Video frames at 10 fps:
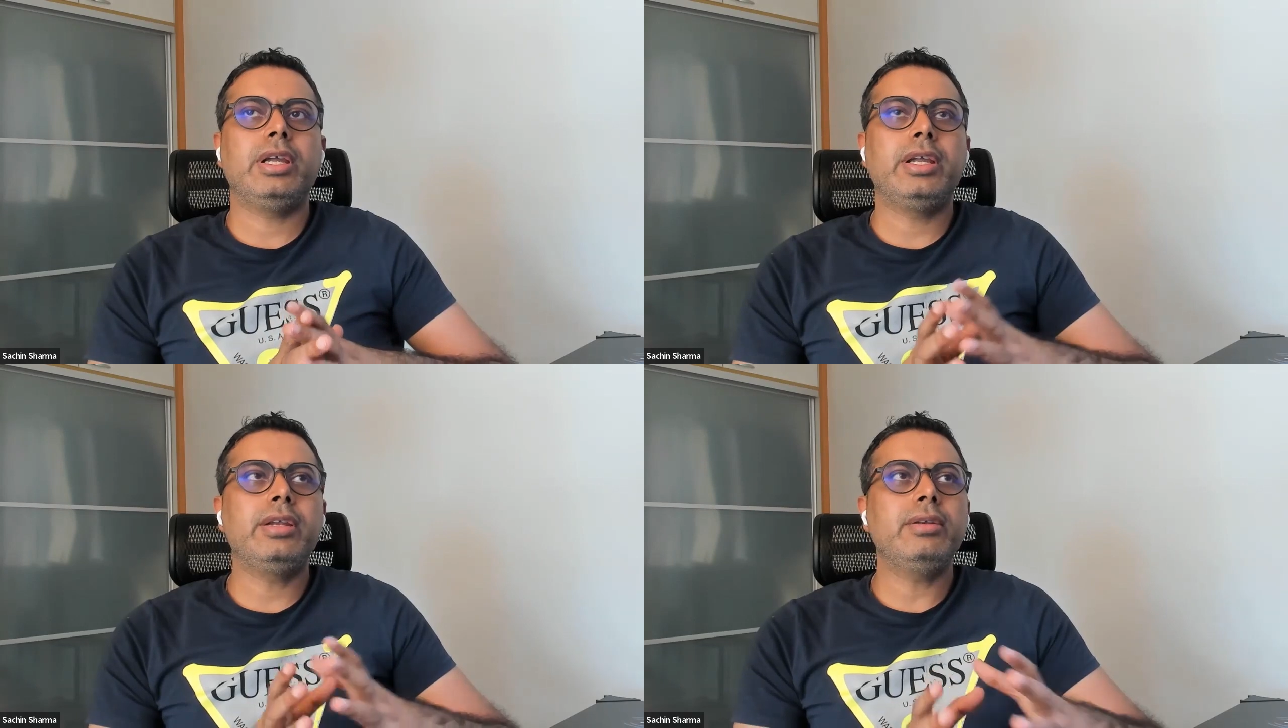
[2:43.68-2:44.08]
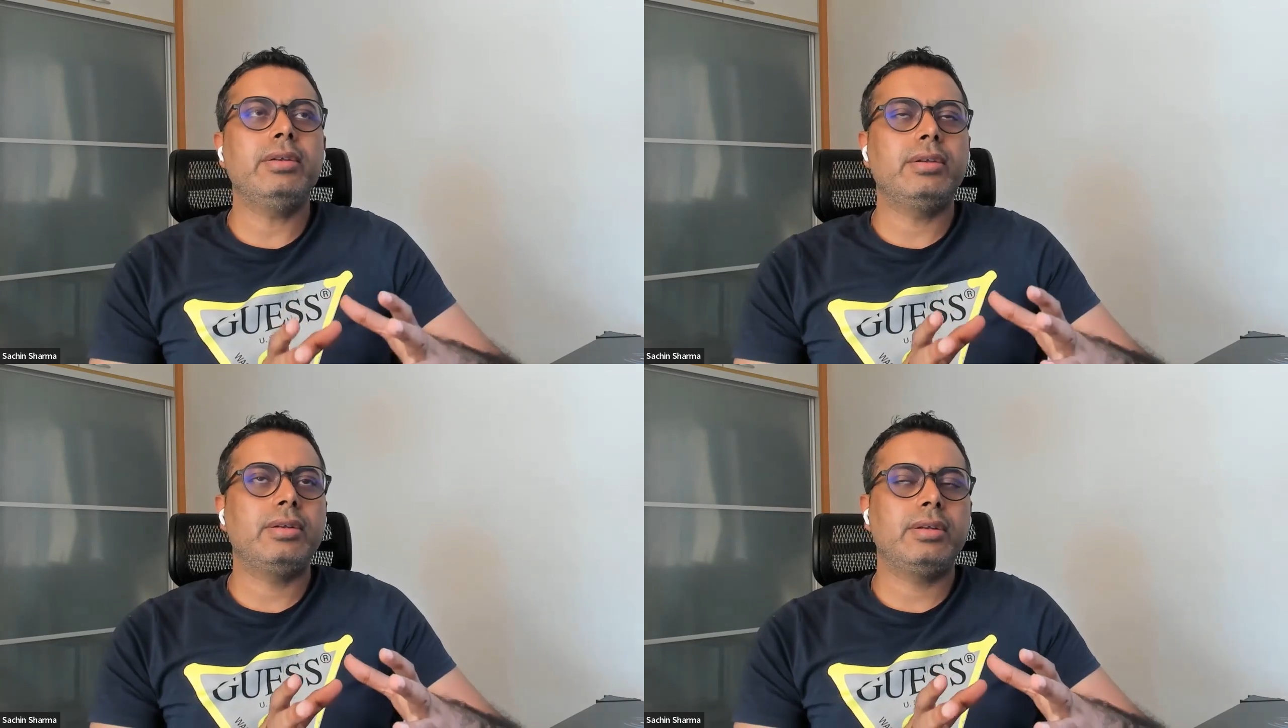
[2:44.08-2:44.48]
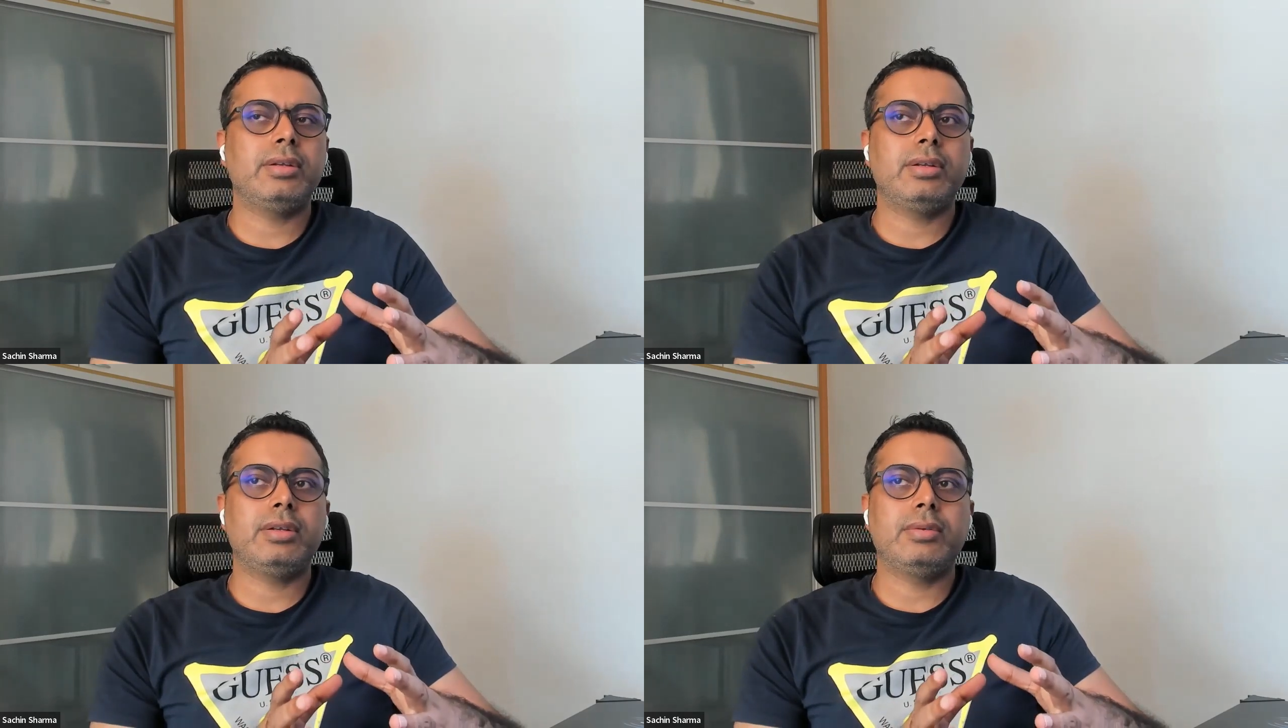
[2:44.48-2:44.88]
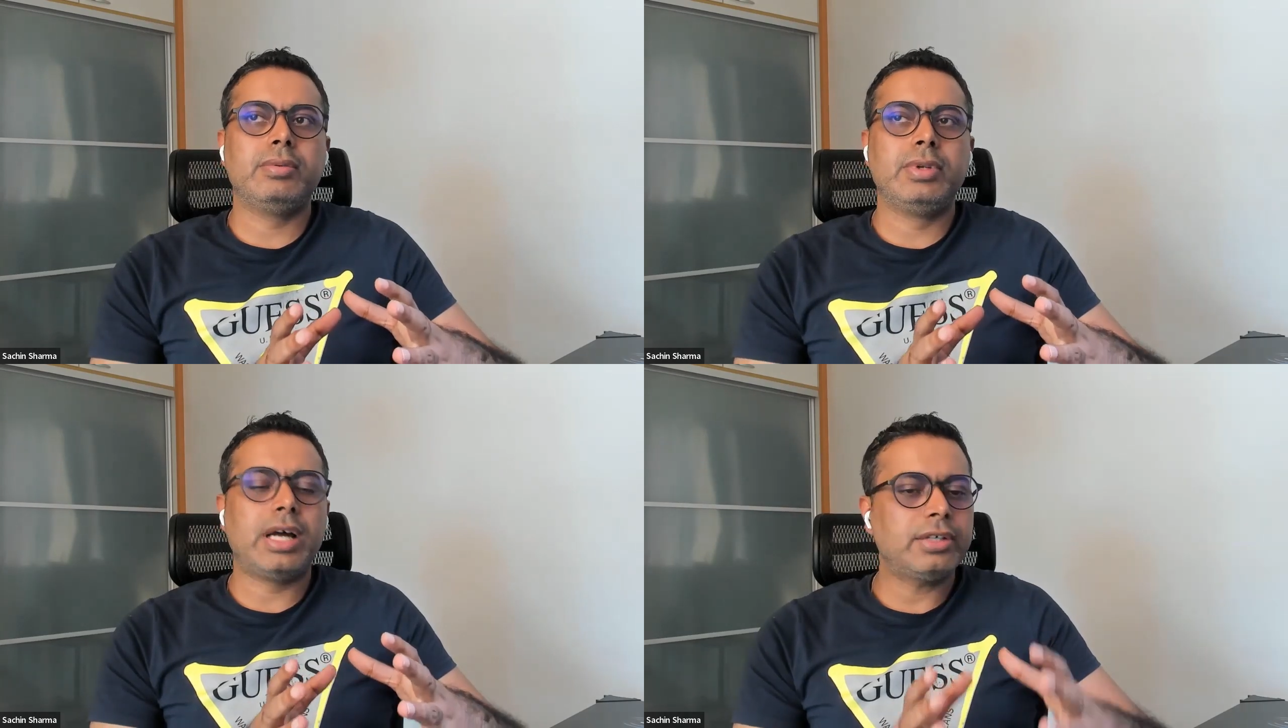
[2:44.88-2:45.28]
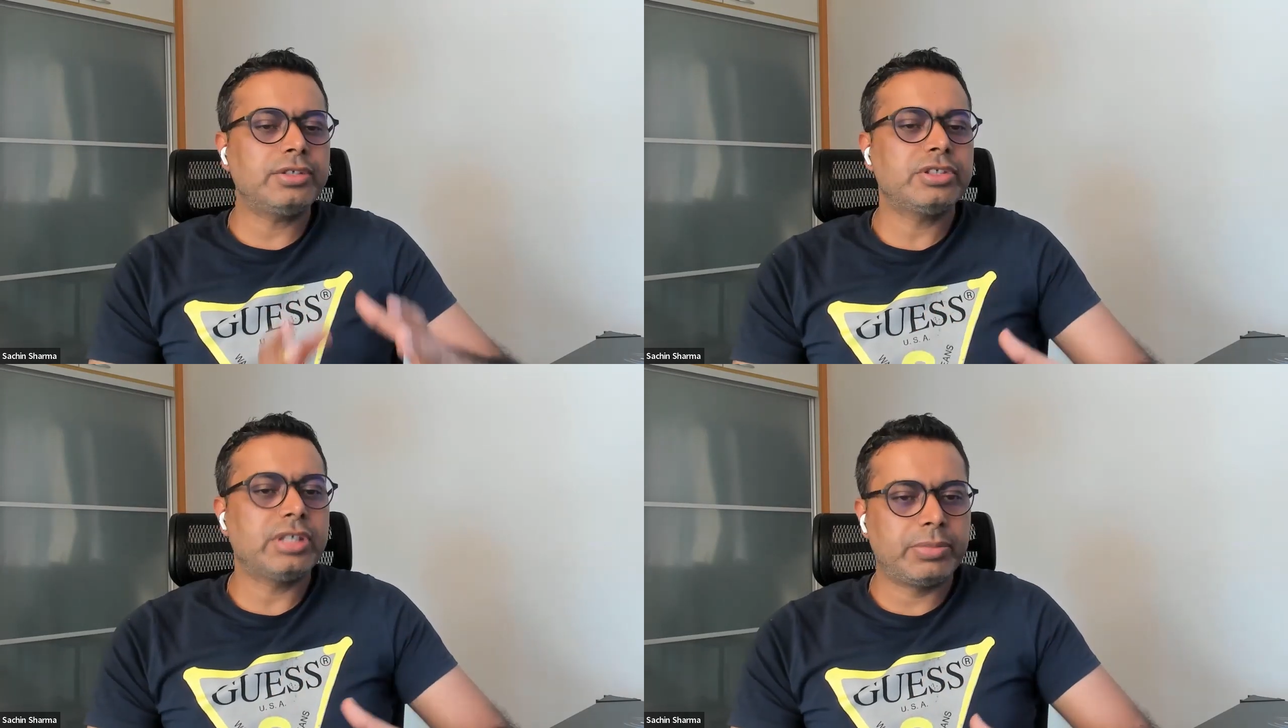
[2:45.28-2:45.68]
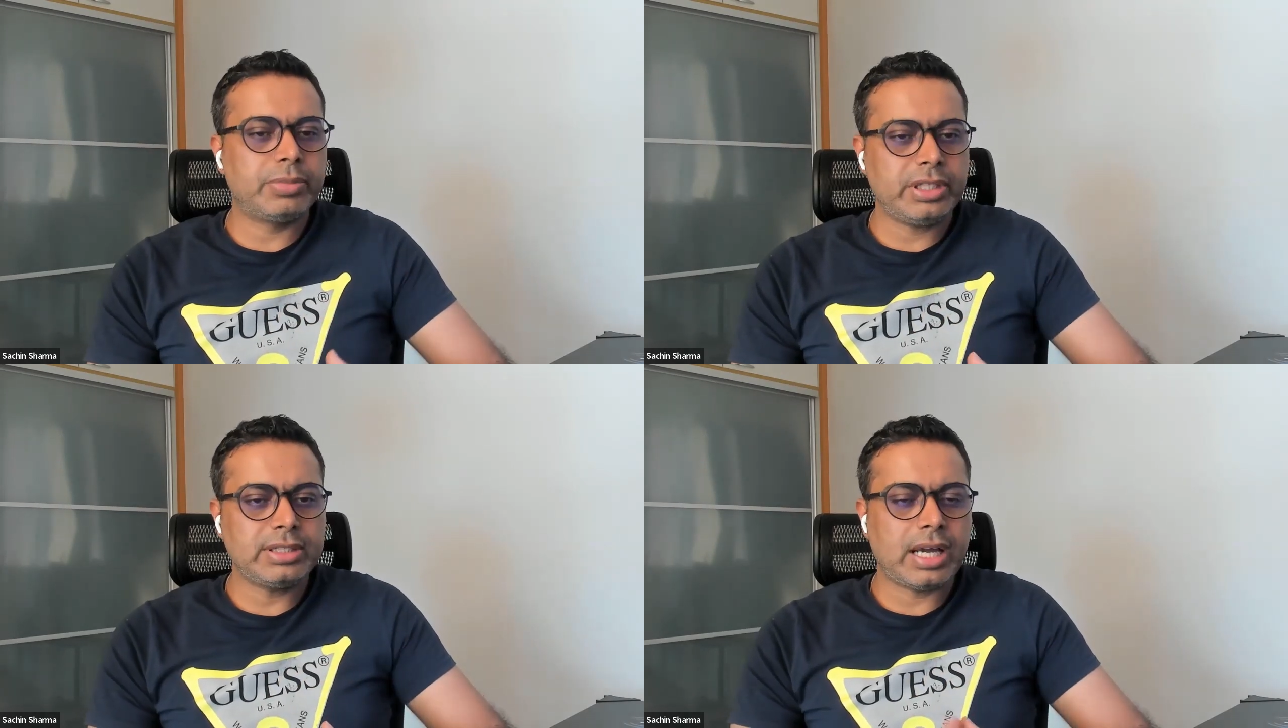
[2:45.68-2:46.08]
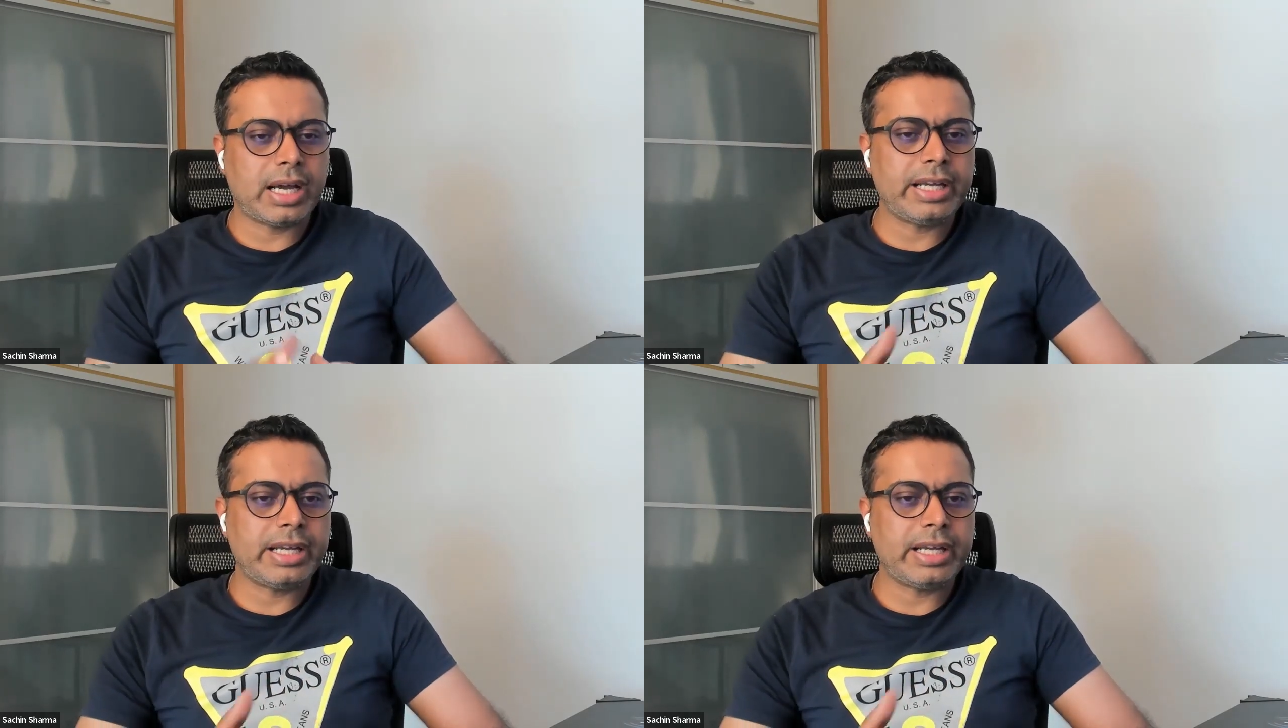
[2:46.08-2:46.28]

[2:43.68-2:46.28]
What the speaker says: in large companies,